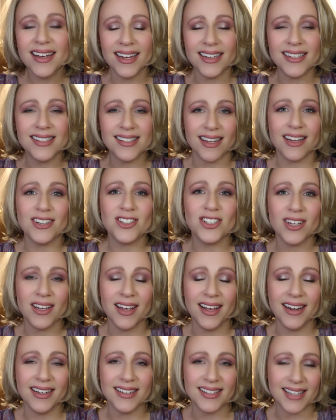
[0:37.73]
it's such
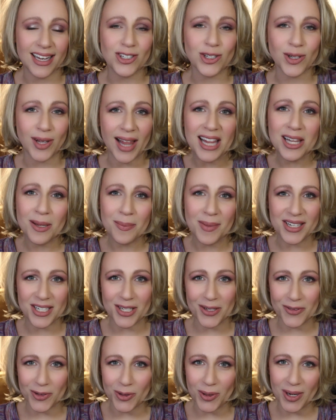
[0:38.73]
an essential
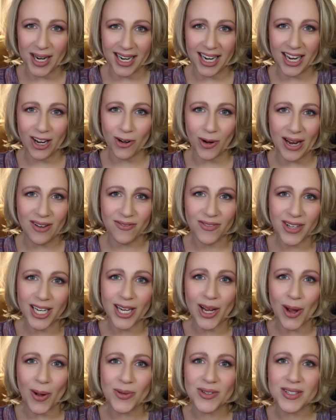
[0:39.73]
element of creating great
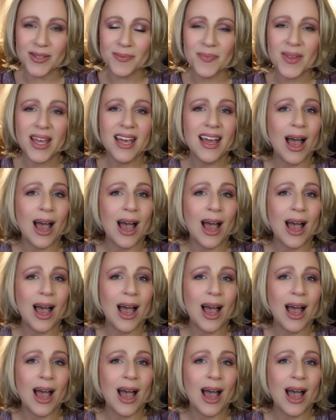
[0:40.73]
videos.